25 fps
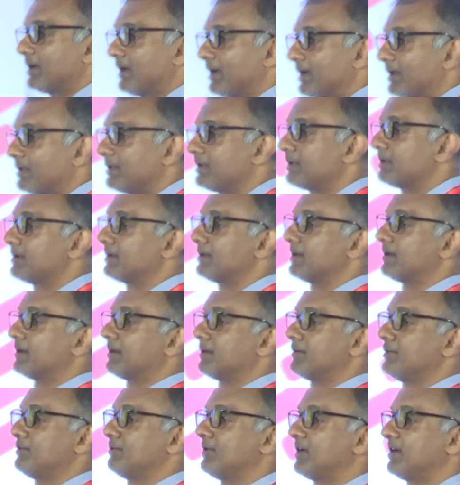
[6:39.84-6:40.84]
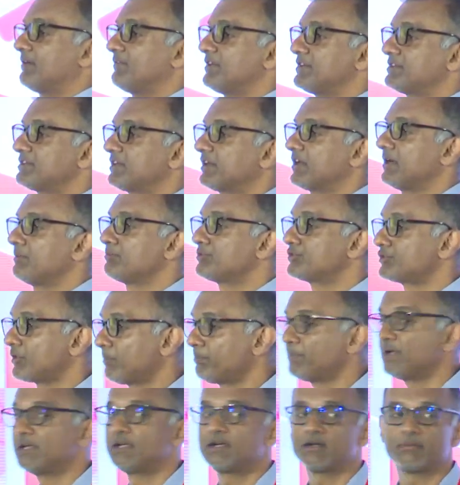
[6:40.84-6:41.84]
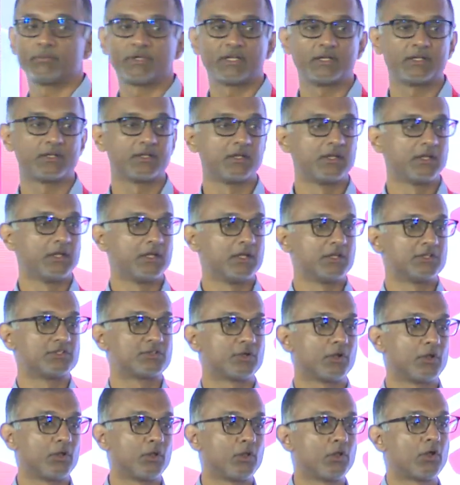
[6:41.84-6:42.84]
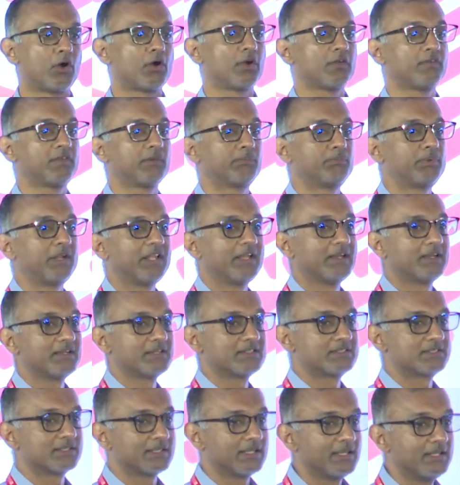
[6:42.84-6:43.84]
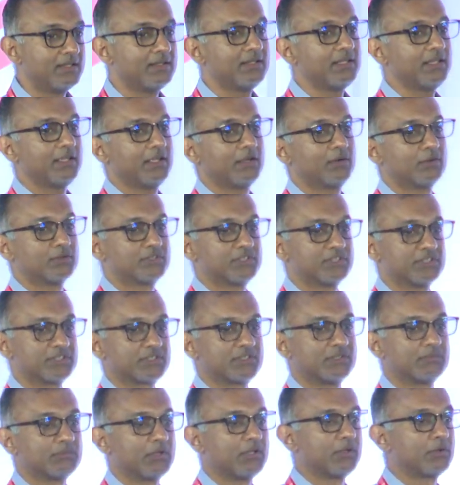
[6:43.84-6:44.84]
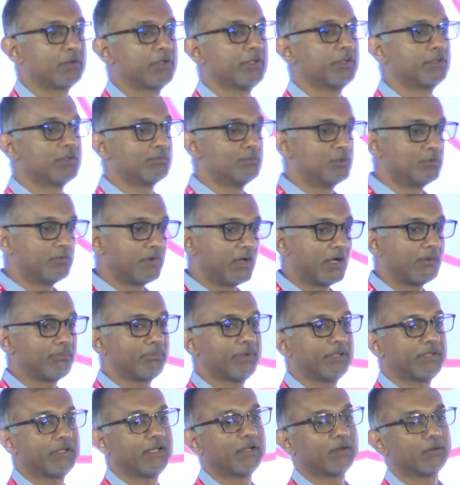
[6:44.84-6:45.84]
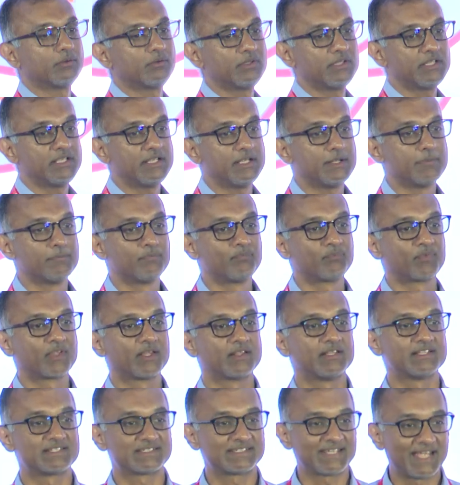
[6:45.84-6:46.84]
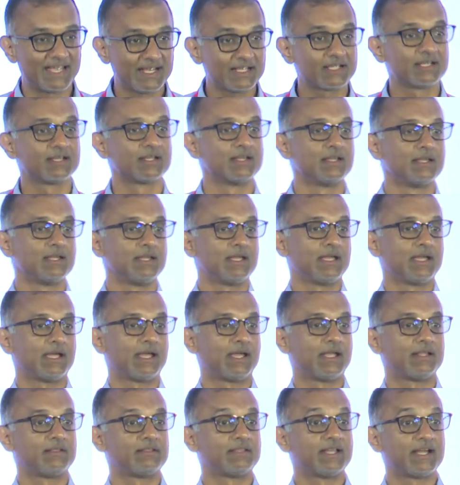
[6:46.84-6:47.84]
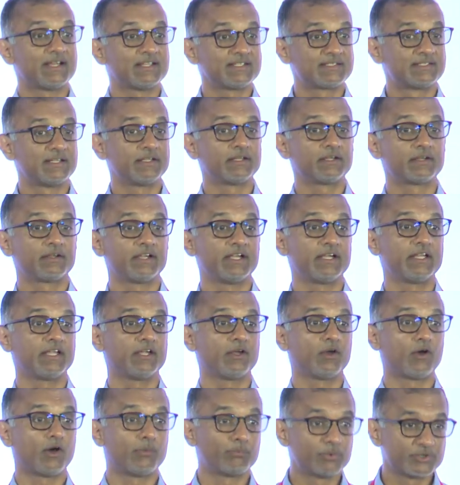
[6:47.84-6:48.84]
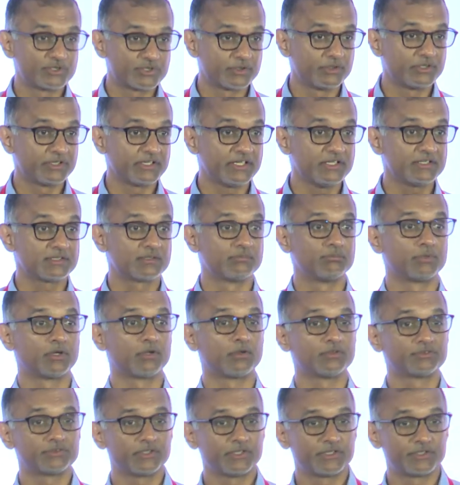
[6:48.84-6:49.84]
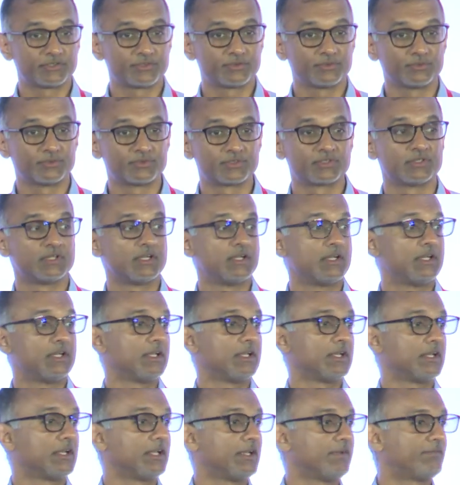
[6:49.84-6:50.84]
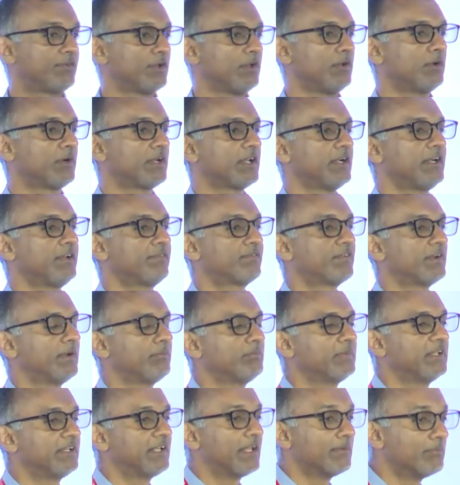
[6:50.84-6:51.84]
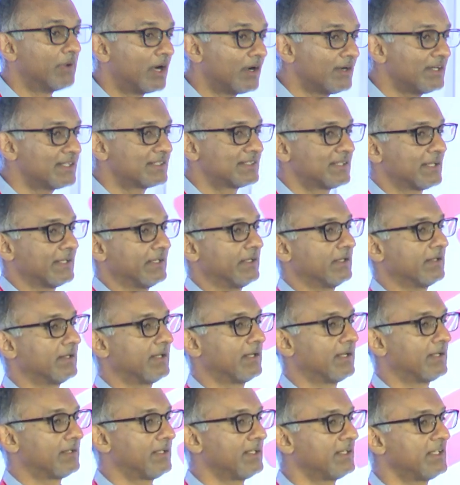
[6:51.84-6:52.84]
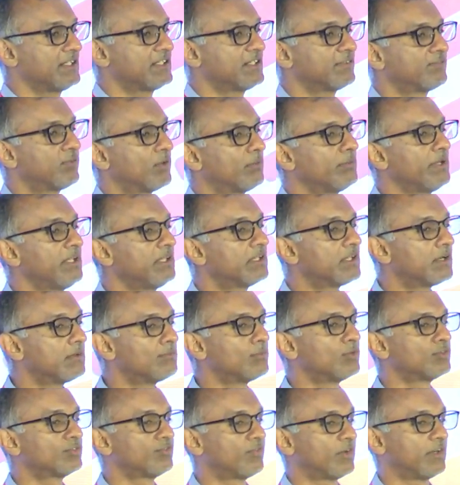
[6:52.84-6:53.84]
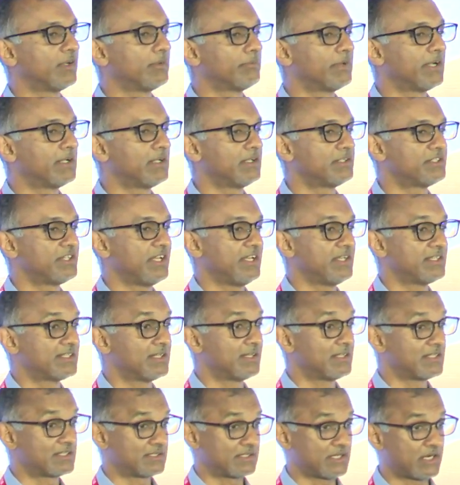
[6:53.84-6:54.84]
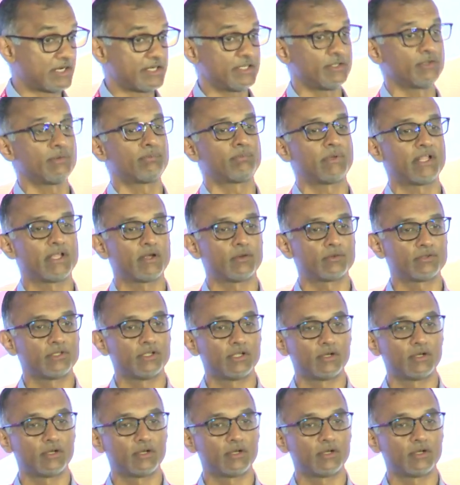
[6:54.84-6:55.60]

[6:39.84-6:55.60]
and you have Instagram shopping coming in. So a lot of the players in the ecosystem are looking to move up and down the stack, and that is then creating opportunities, but also issues. If you look at it from the demand side, and I think this is for me the most fundamental change that is starting to play out